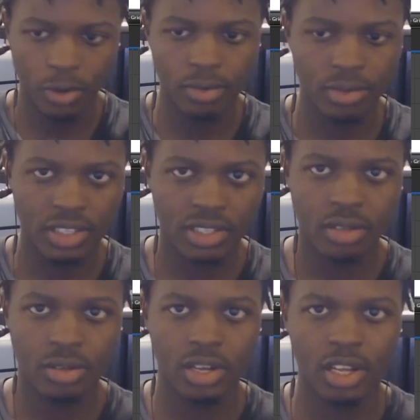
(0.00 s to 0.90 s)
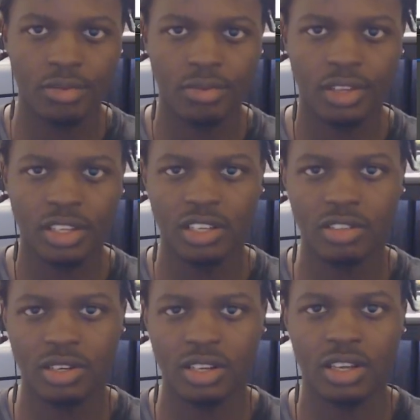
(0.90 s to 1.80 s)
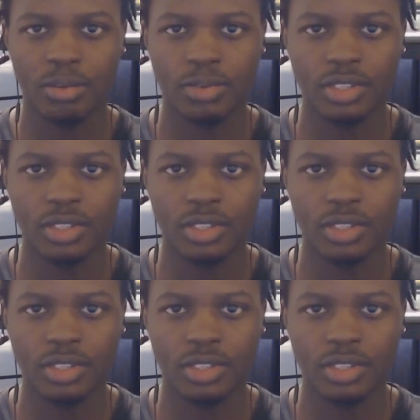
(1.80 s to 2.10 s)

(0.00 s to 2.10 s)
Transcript: with the sound you have, and then trying to get a preset.